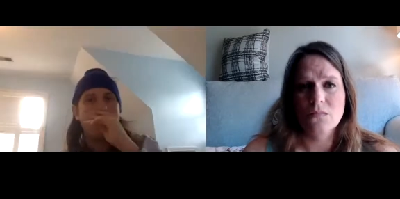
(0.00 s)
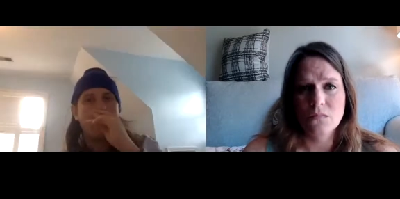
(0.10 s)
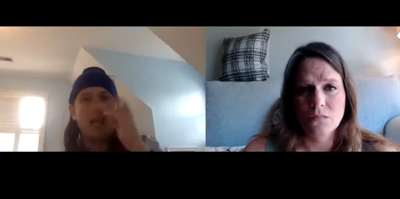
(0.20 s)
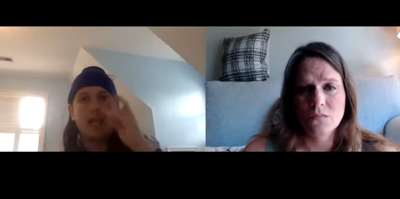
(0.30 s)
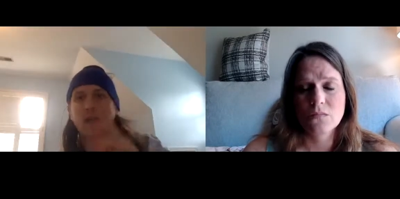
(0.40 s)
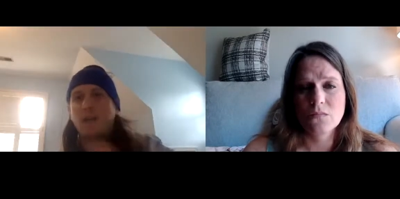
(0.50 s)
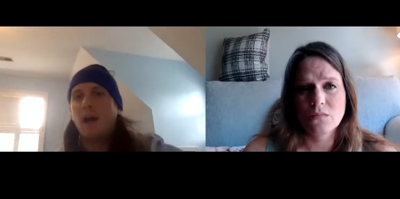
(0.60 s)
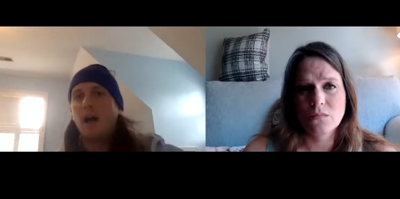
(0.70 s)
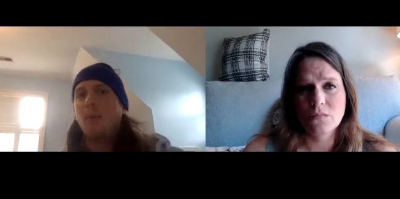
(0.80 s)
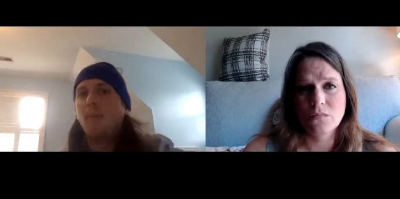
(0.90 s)
Speaker 1: Mm-hmm. And
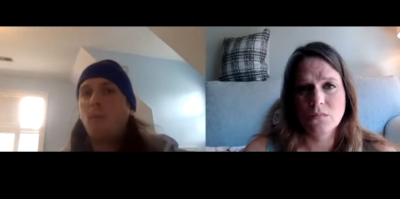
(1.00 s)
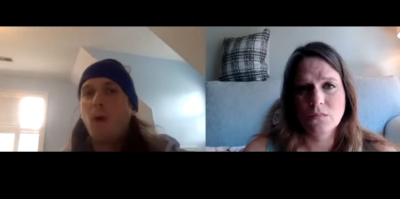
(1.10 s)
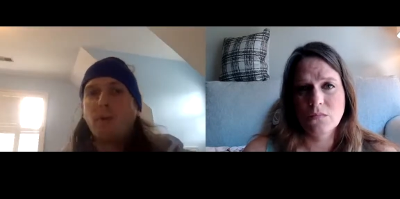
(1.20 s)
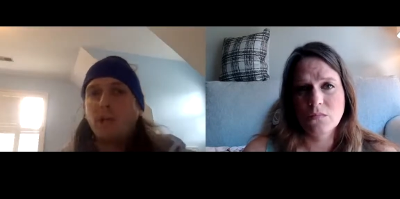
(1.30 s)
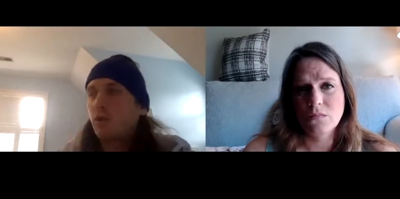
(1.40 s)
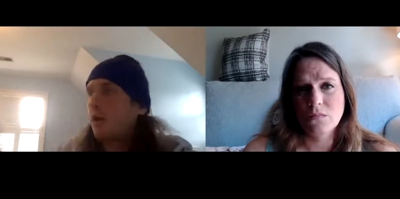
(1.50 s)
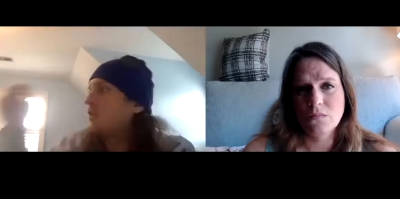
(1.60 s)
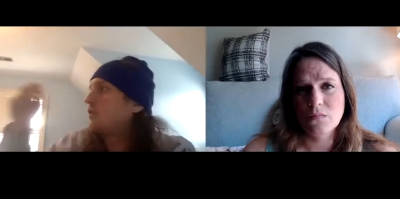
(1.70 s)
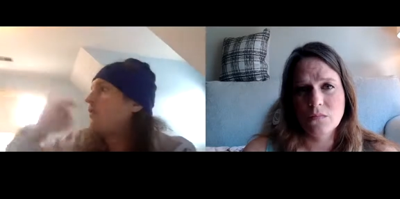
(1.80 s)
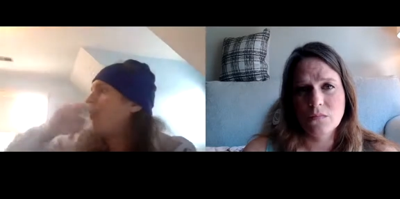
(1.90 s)
um, what we
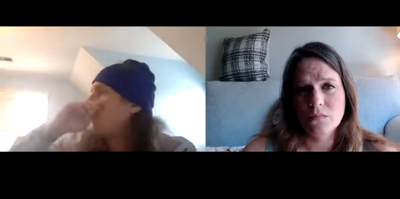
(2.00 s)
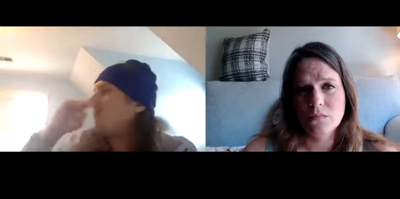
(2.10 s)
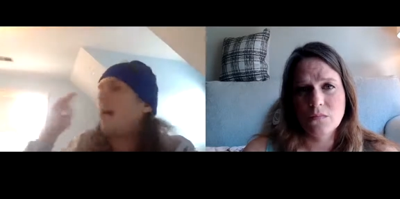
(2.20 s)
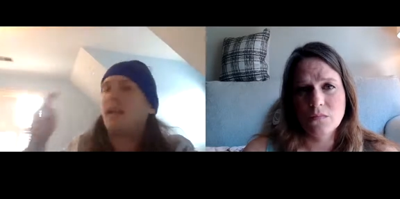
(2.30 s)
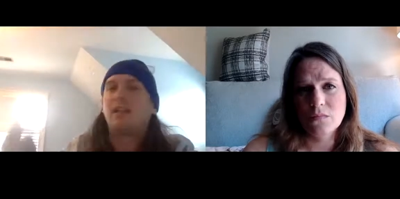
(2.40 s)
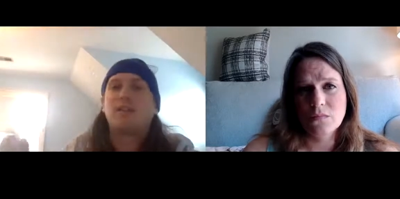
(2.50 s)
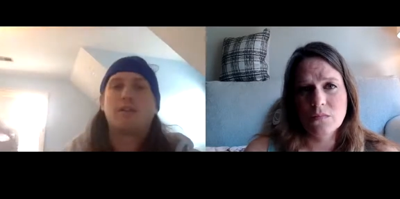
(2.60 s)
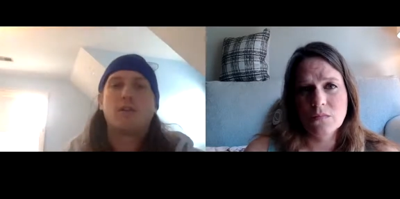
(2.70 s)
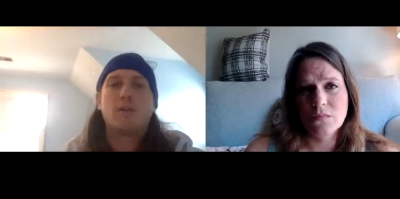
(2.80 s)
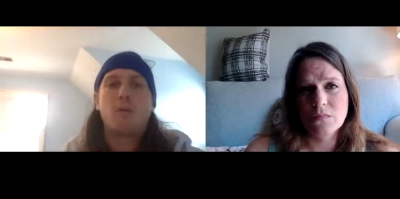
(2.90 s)
transformed that
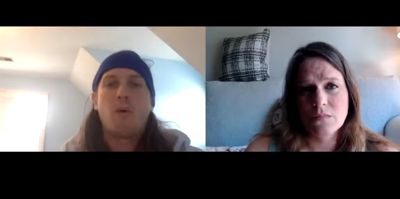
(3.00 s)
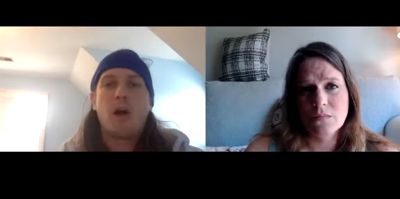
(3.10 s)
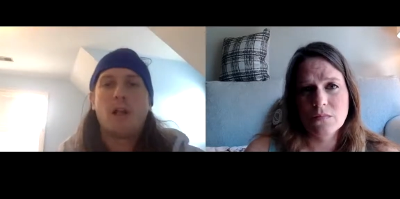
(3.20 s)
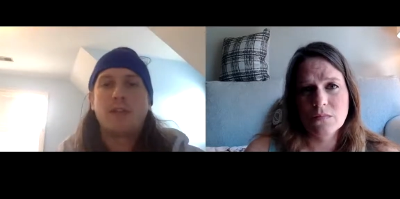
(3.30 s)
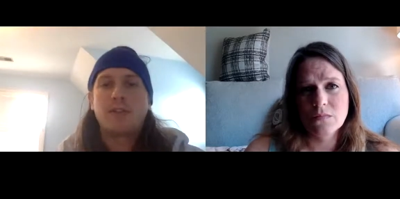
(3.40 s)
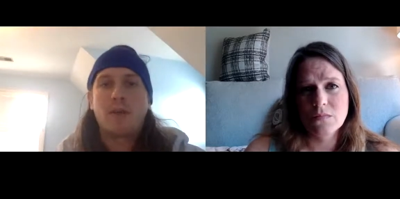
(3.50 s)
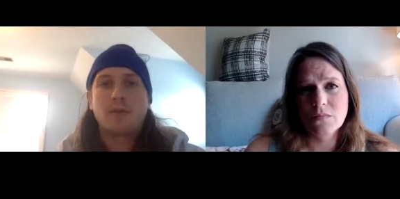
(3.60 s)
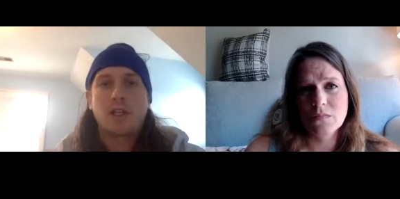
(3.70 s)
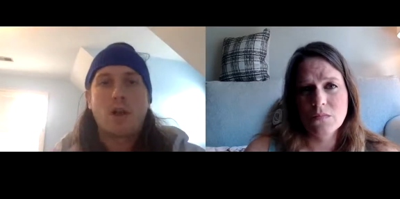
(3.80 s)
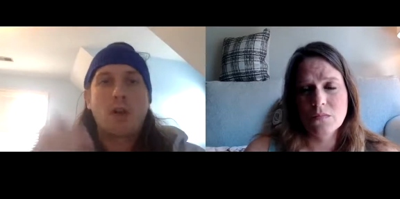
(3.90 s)
into was I
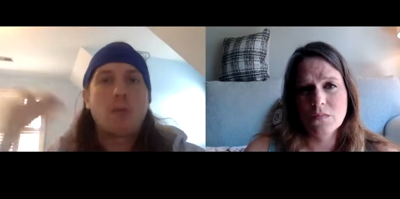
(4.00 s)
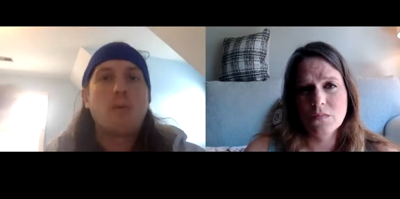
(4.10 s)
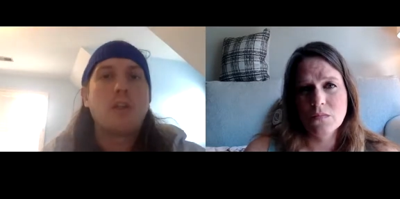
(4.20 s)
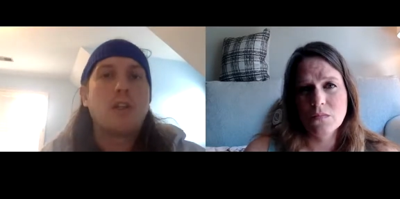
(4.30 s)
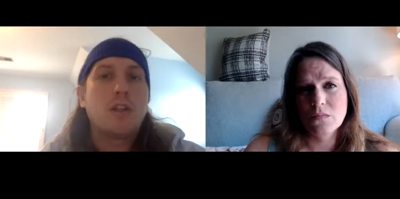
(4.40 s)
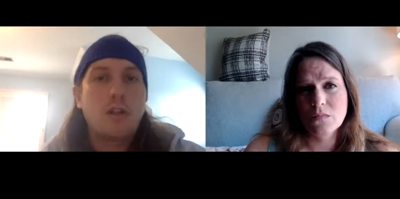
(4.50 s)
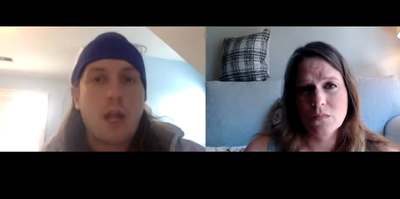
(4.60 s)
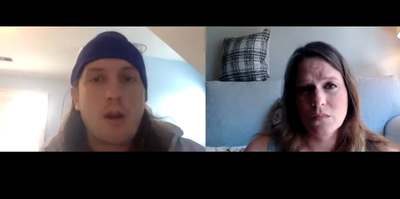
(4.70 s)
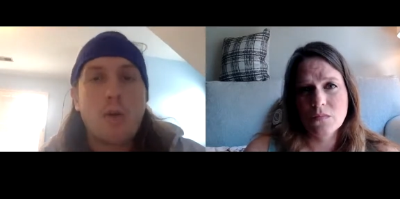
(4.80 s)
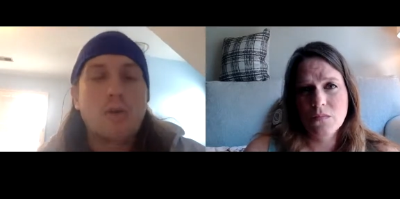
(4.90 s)
was like, okay, when do you do
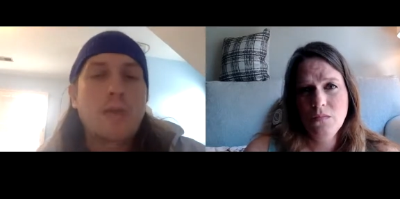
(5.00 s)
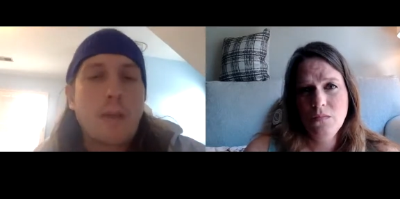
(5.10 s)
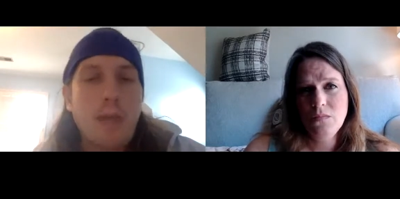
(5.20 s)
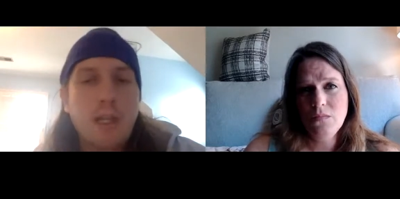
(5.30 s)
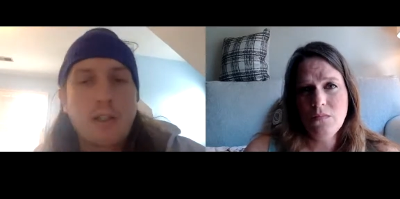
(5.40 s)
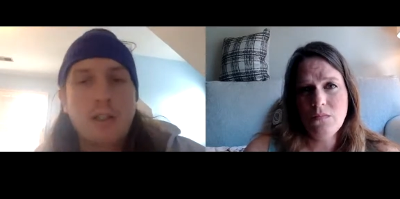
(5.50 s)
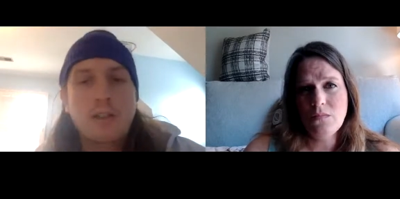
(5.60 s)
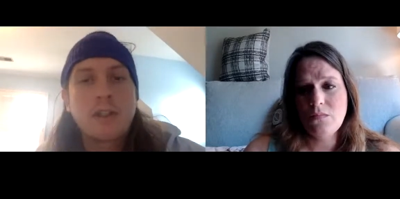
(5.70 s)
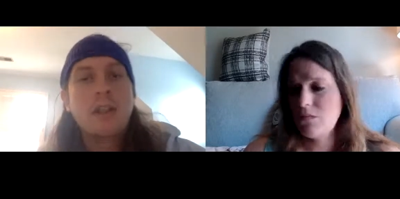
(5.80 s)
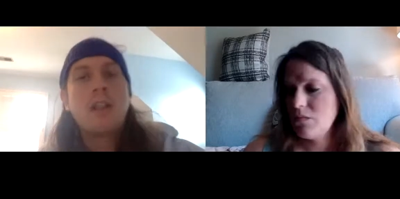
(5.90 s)
that? Oh, it's when I'm
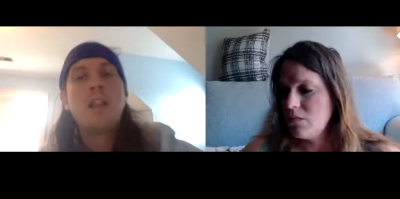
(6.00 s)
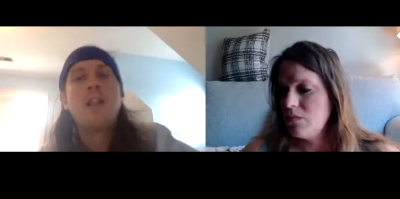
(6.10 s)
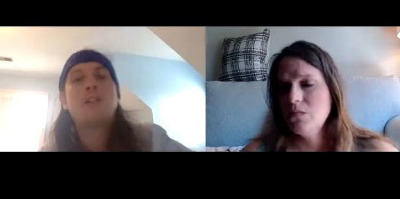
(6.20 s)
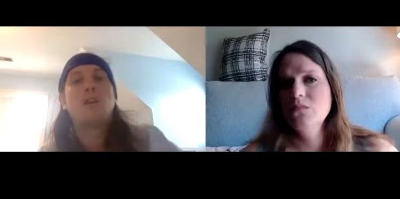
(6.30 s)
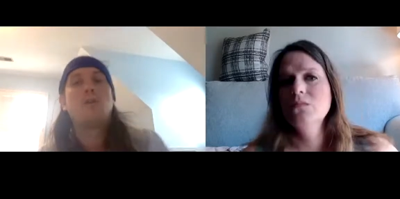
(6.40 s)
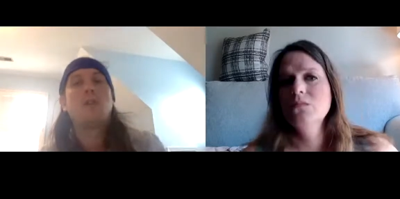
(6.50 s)
anxious. So